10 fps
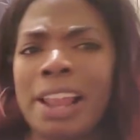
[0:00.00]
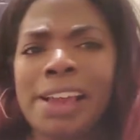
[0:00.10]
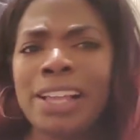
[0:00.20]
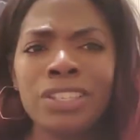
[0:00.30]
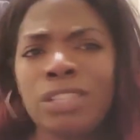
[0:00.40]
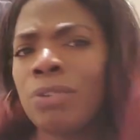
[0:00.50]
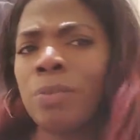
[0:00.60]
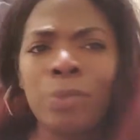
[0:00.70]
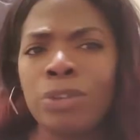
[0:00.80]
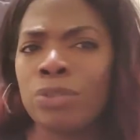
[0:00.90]
and I got so
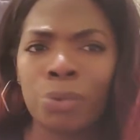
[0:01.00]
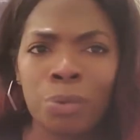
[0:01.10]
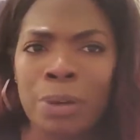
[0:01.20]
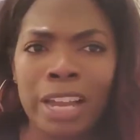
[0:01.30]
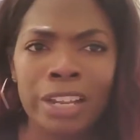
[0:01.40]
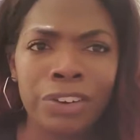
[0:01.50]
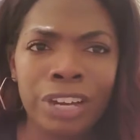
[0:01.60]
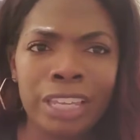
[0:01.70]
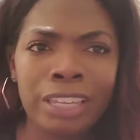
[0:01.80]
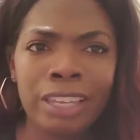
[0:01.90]
emotional about it and
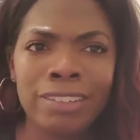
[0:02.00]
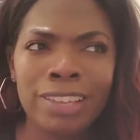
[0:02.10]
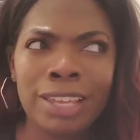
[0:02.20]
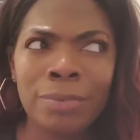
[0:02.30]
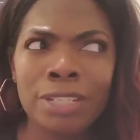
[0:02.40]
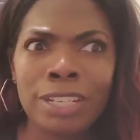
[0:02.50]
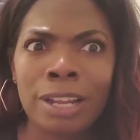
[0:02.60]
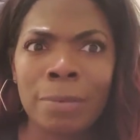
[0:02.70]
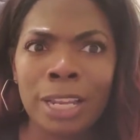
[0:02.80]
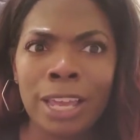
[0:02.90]
cranky, and he was looking
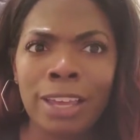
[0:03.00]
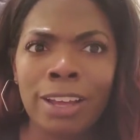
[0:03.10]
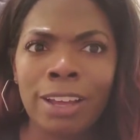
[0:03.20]
at me like,